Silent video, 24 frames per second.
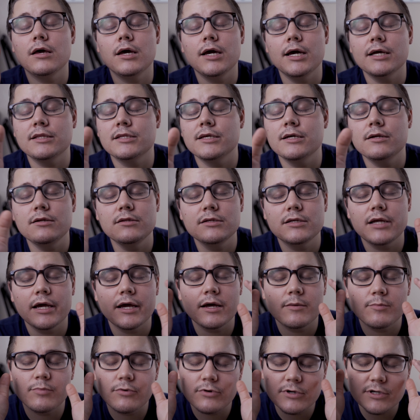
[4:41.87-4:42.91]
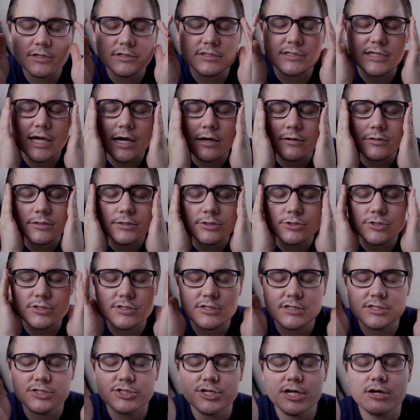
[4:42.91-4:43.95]
At the end of the day, it boils down to just
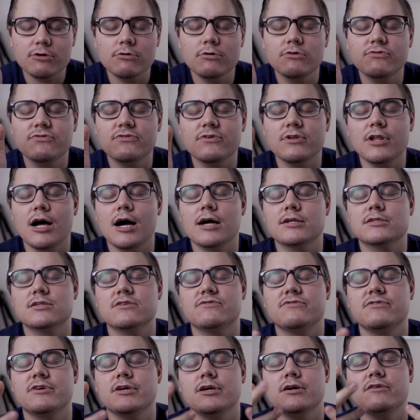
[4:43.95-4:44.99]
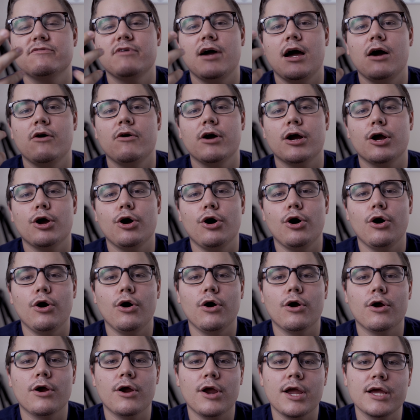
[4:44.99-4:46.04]
a general philosophy of how a
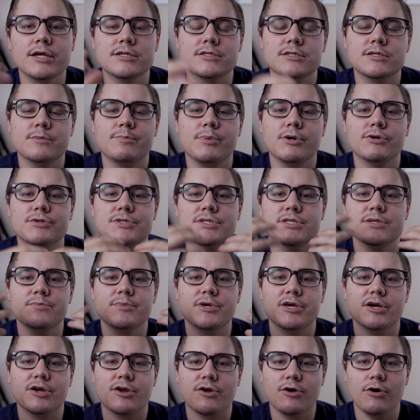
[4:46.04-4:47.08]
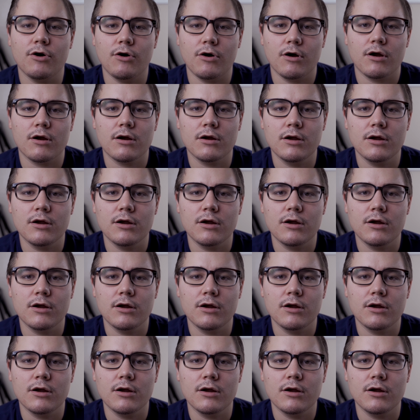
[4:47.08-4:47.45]
car is supposed to be a car.